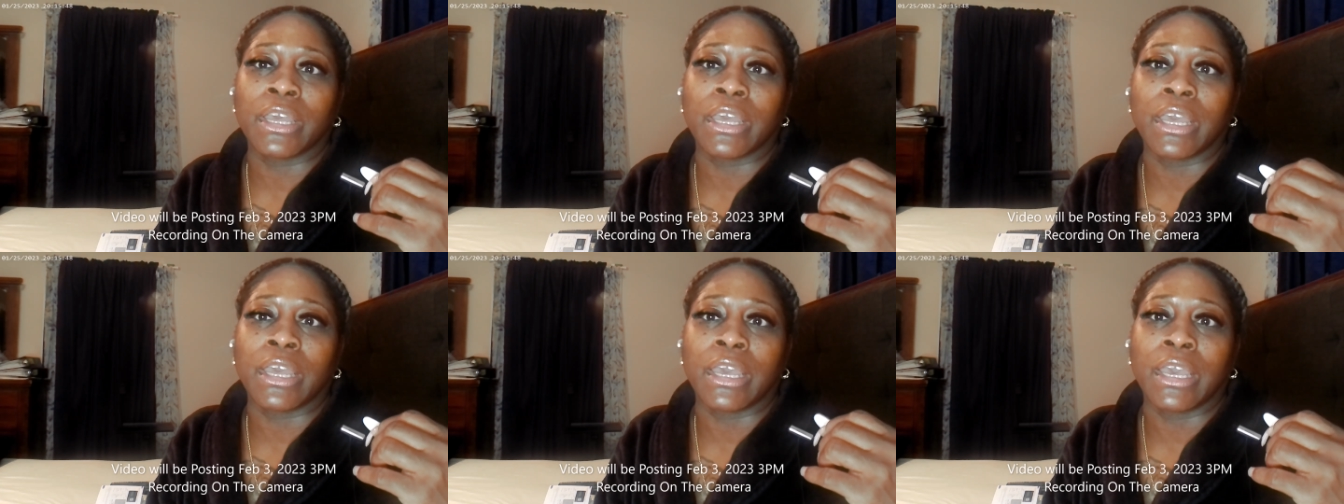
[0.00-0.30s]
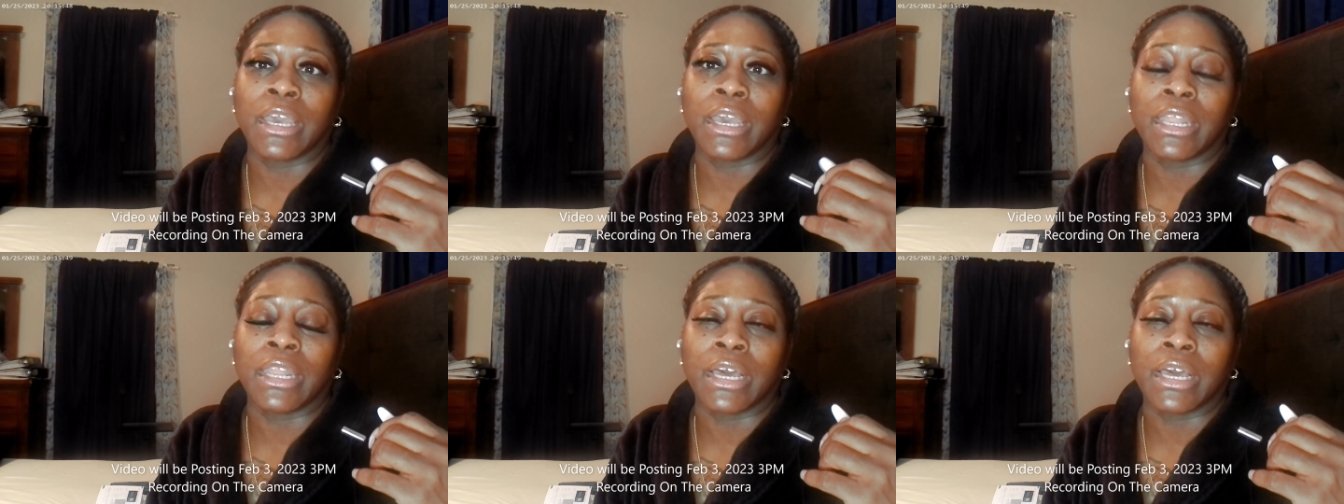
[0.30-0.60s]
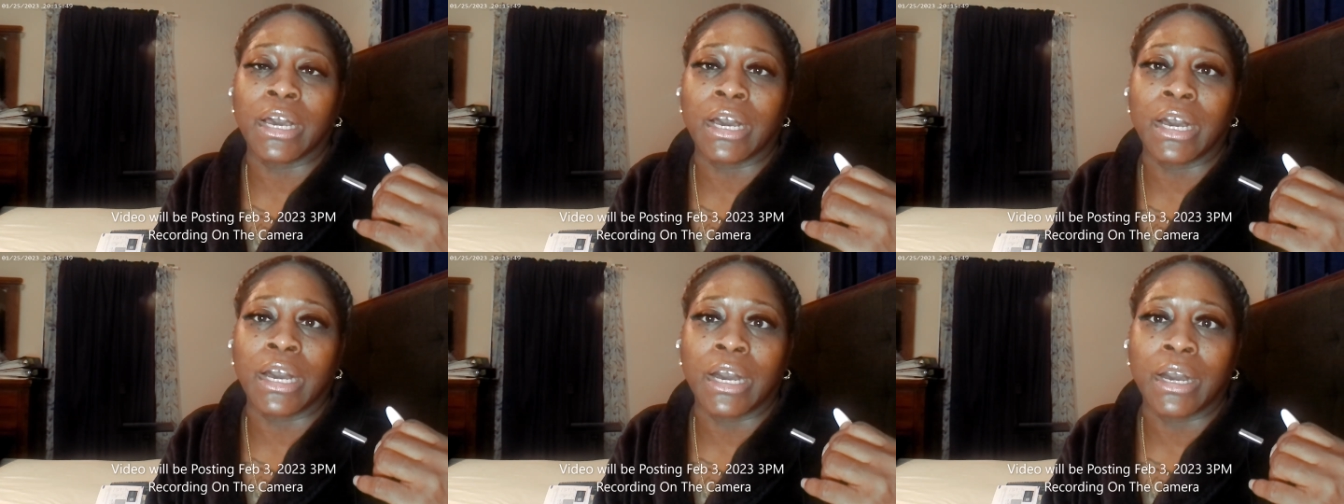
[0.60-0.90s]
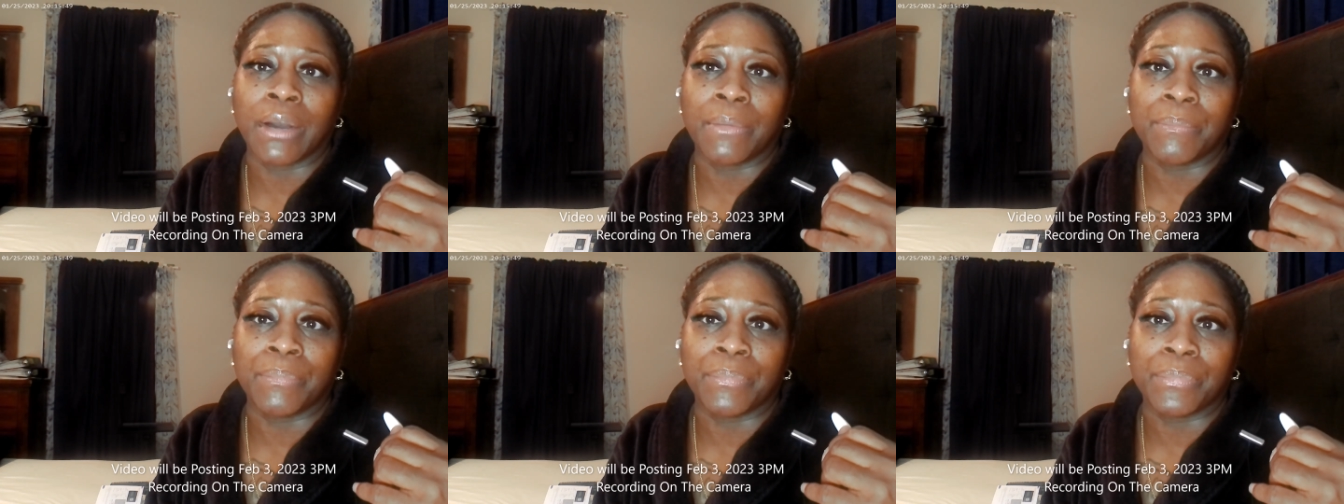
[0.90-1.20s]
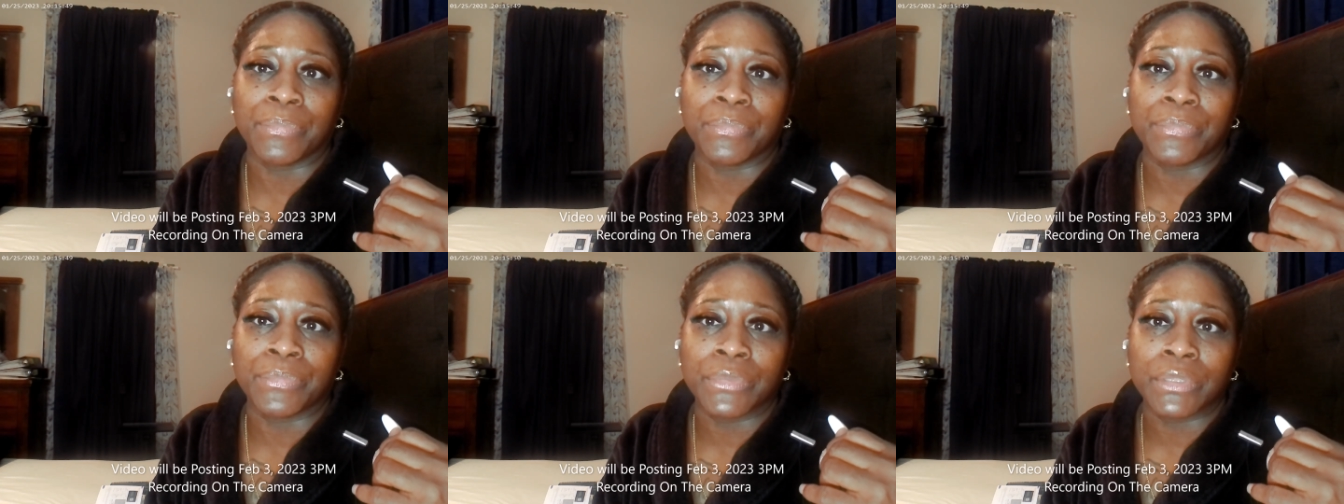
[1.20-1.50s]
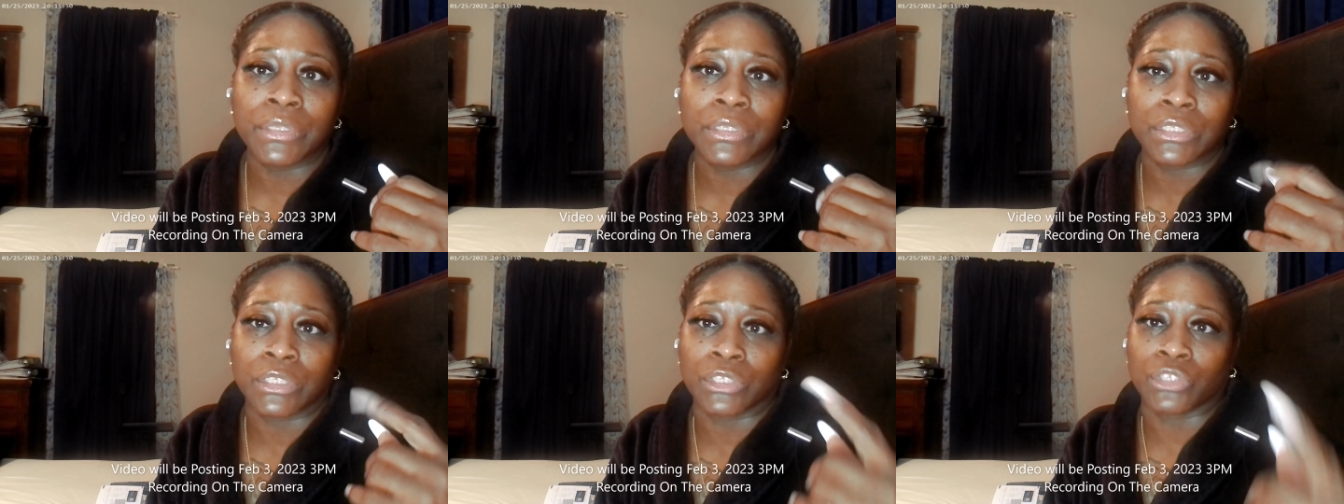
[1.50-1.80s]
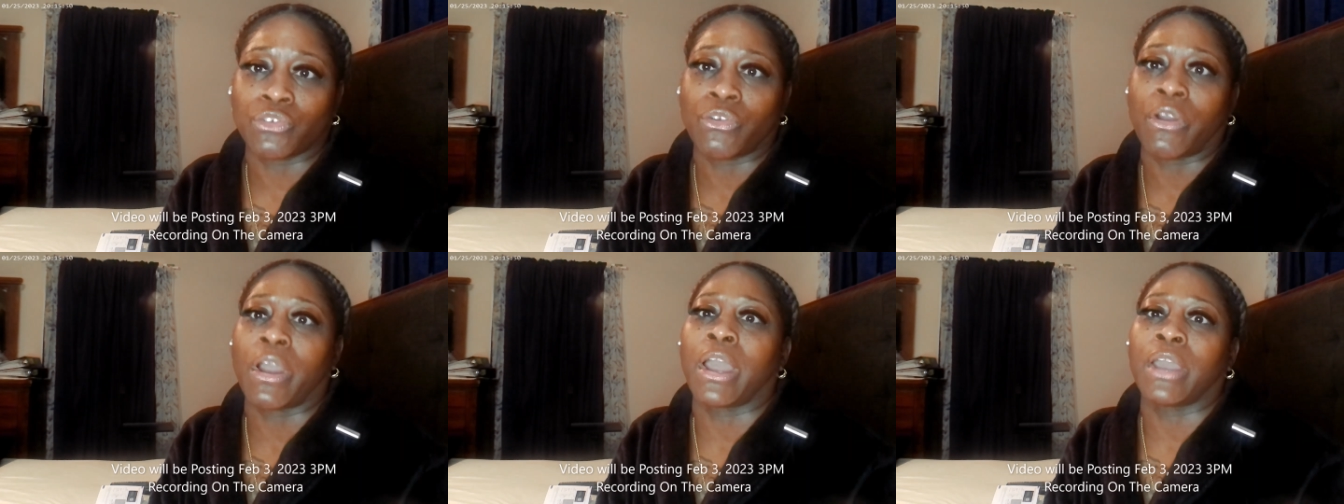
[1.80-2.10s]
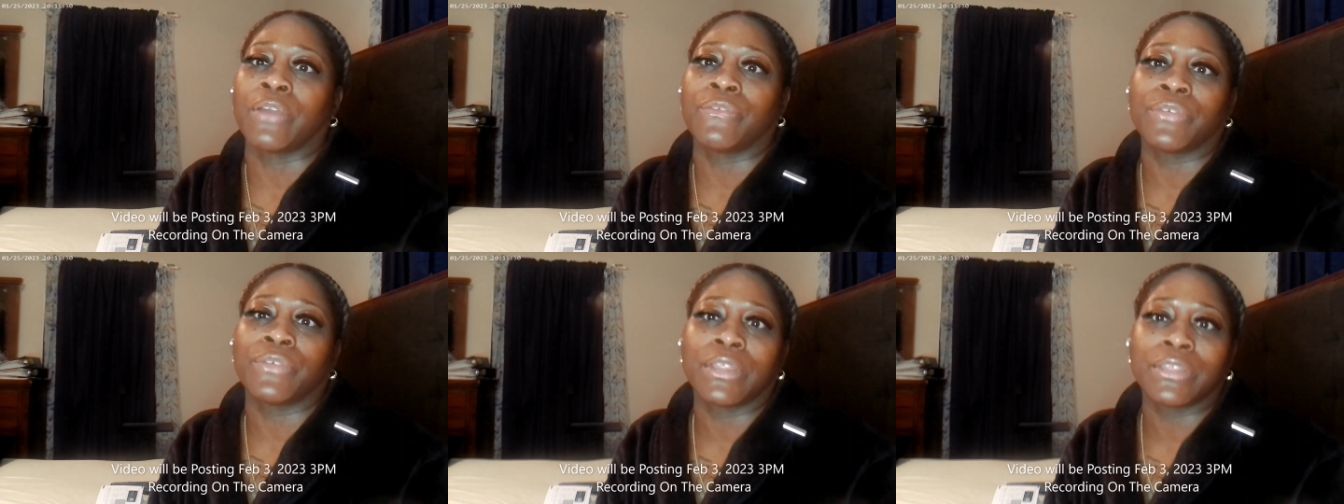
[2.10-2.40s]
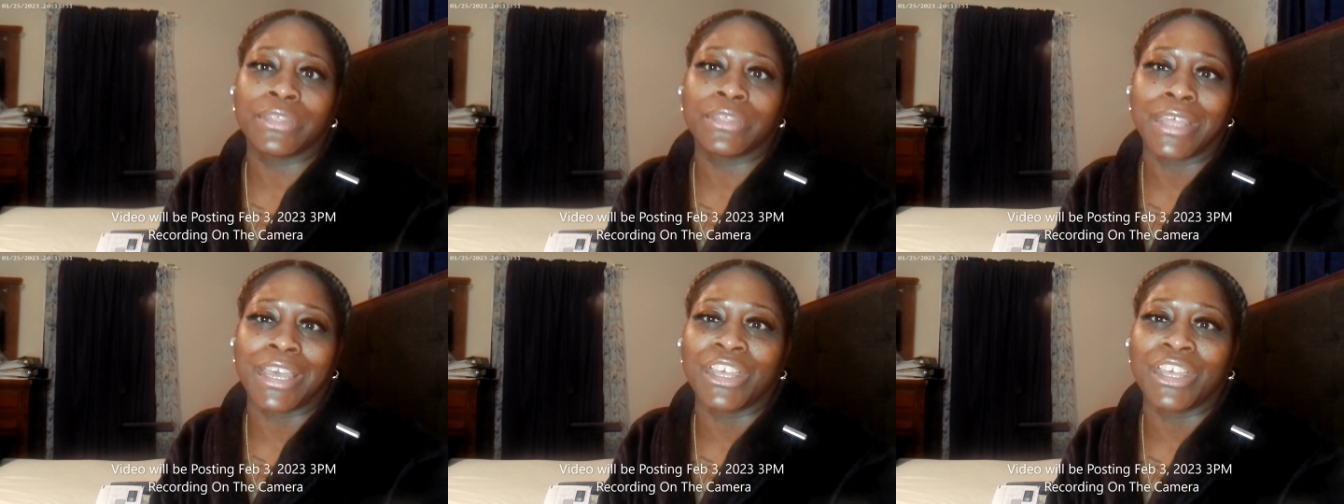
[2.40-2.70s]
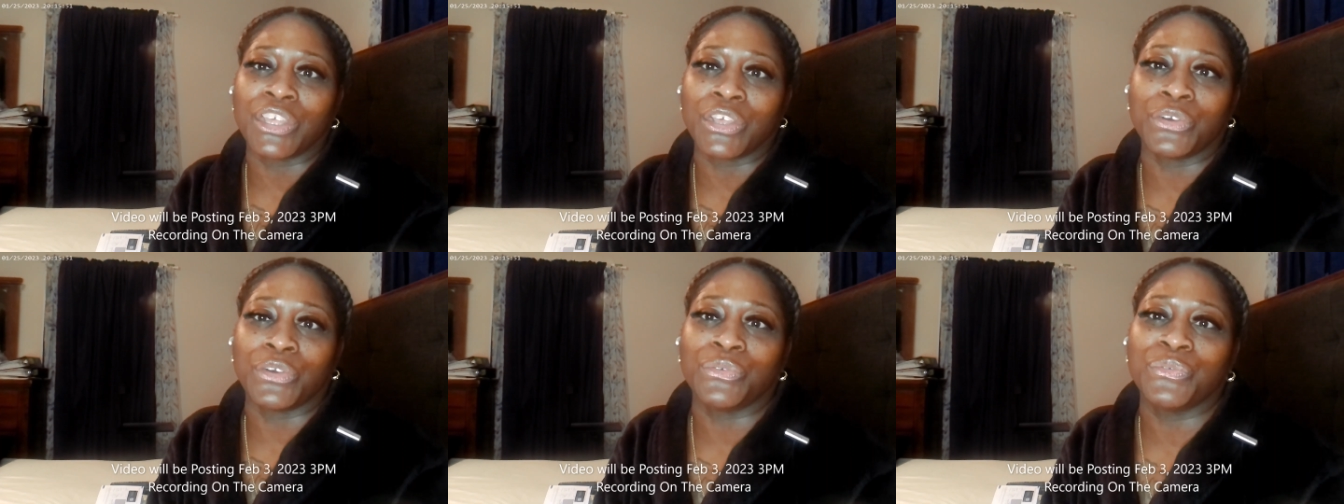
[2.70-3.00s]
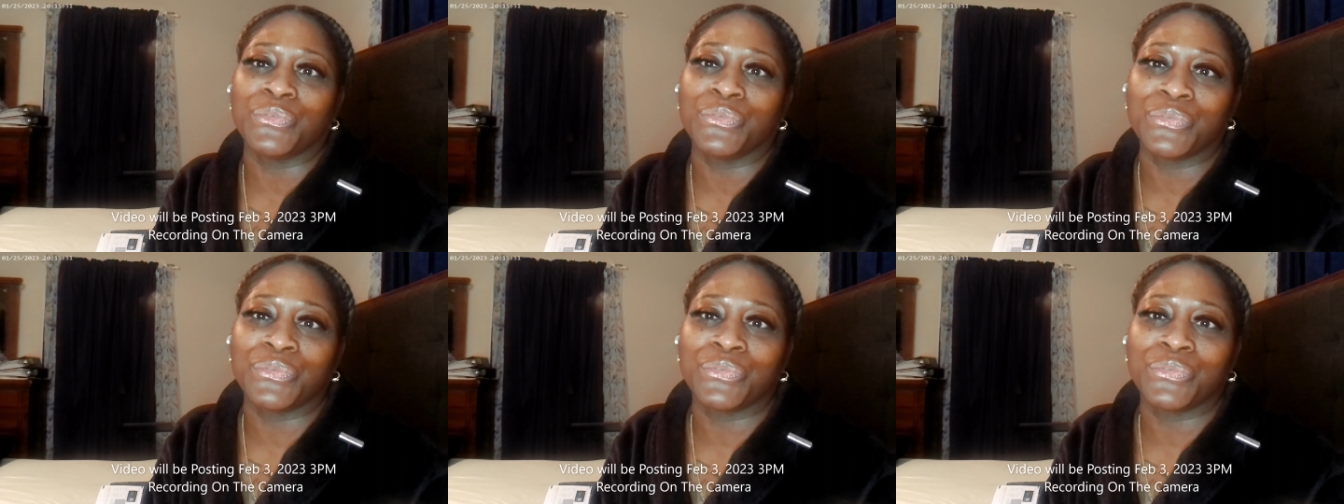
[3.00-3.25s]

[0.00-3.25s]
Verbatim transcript: and um, subscribe. Thank you.